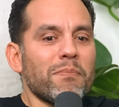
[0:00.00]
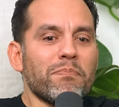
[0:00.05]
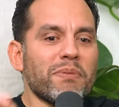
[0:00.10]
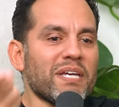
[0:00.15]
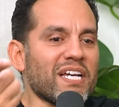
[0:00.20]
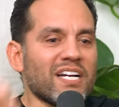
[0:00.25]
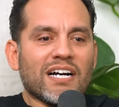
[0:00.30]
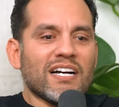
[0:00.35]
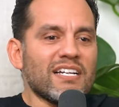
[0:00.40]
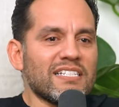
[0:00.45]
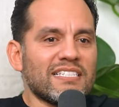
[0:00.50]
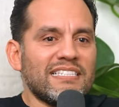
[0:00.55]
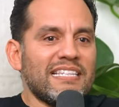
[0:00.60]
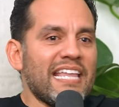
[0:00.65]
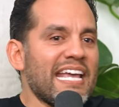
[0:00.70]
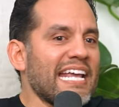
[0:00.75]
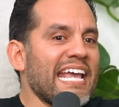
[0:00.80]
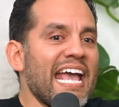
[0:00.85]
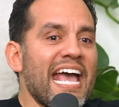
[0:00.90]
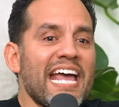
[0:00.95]
because
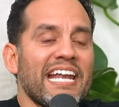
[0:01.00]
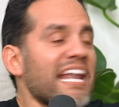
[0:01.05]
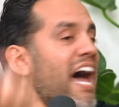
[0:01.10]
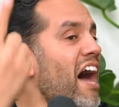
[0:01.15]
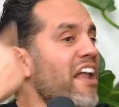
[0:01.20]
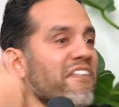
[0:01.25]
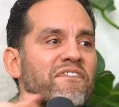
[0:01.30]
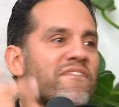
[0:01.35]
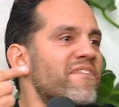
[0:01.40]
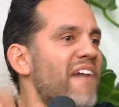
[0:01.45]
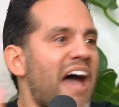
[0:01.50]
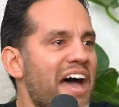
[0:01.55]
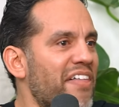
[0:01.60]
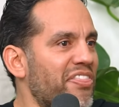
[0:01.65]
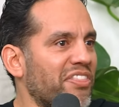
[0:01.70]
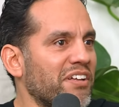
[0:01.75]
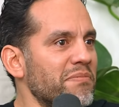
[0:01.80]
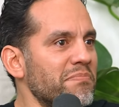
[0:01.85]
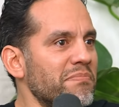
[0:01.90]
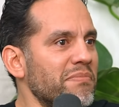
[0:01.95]
they cannot
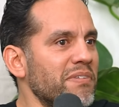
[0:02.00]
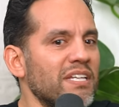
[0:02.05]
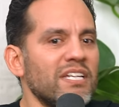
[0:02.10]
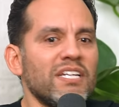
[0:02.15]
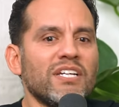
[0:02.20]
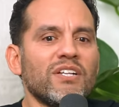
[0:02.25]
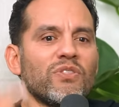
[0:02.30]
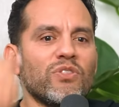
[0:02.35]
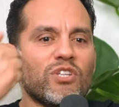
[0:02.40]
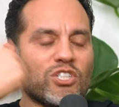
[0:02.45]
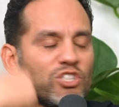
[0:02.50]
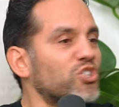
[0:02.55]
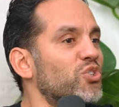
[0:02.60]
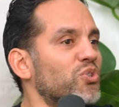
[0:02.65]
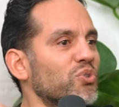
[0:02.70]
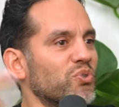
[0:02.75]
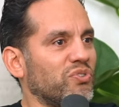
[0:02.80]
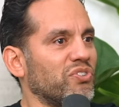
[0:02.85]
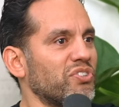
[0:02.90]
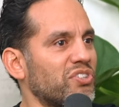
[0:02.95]
fathom the
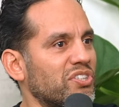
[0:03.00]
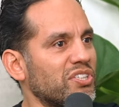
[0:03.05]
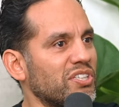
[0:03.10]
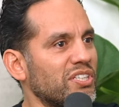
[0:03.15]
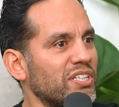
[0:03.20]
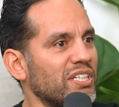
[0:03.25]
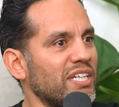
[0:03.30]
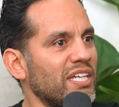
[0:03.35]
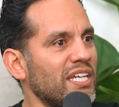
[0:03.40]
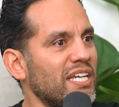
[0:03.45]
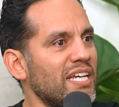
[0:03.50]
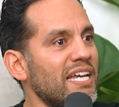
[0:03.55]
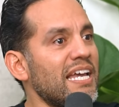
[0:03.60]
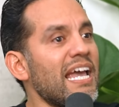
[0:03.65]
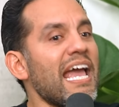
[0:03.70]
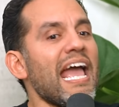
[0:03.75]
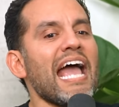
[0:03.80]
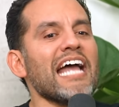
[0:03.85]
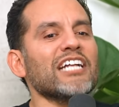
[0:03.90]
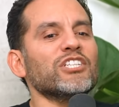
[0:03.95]
truth
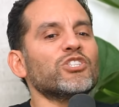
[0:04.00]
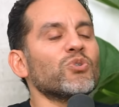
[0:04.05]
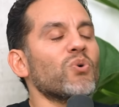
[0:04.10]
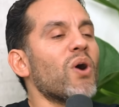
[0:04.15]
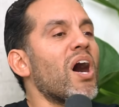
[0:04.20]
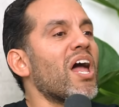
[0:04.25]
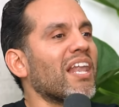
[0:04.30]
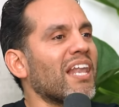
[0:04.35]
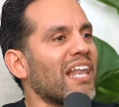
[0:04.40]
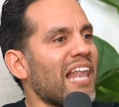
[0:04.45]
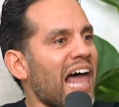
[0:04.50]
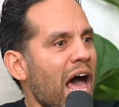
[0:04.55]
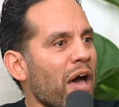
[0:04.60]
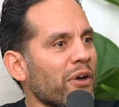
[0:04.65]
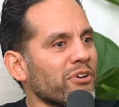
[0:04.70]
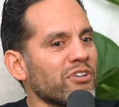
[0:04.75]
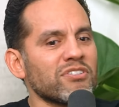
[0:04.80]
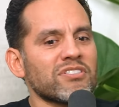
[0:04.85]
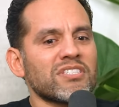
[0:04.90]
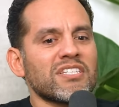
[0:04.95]
mm-hmm. and to
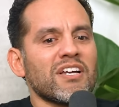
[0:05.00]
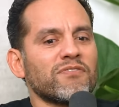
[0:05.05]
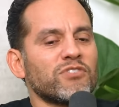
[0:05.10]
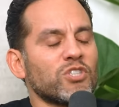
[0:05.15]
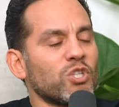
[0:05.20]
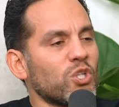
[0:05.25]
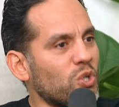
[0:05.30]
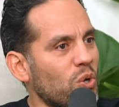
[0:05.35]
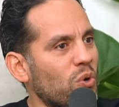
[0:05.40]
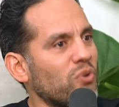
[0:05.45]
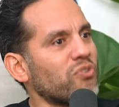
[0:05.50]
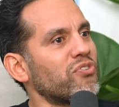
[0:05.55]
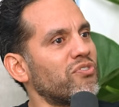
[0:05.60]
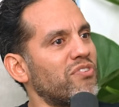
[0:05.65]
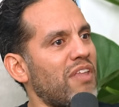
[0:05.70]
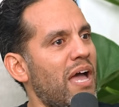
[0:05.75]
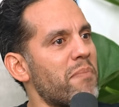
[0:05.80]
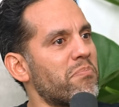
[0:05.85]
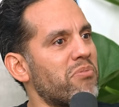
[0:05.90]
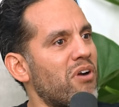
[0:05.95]
allow yourself to go
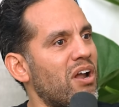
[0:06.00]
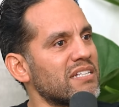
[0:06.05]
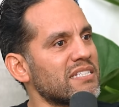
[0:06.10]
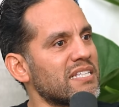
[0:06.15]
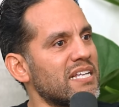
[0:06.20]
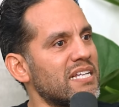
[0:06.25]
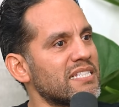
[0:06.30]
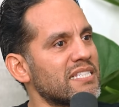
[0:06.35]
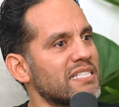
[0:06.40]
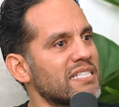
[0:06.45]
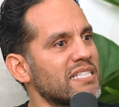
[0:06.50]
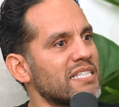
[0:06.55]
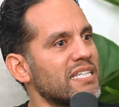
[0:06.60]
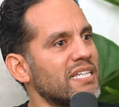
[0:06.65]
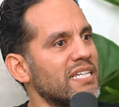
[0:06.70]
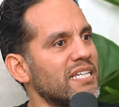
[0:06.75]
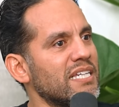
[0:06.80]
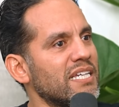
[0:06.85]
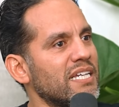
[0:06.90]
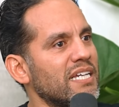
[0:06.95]
through that process.
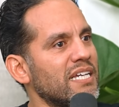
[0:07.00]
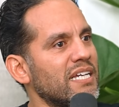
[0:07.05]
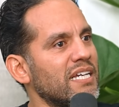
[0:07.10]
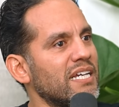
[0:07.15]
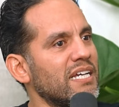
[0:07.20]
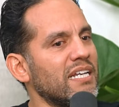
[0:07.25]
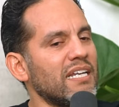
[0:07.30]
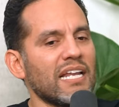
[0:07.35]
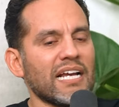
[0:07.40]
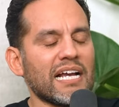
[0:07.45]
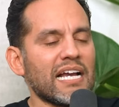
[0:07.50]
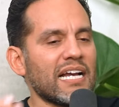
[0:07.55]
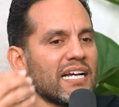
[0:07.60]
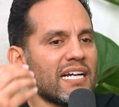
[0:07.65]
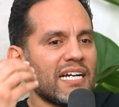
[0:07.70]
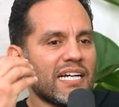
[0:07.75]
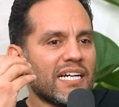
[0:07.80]
Yeah. Like,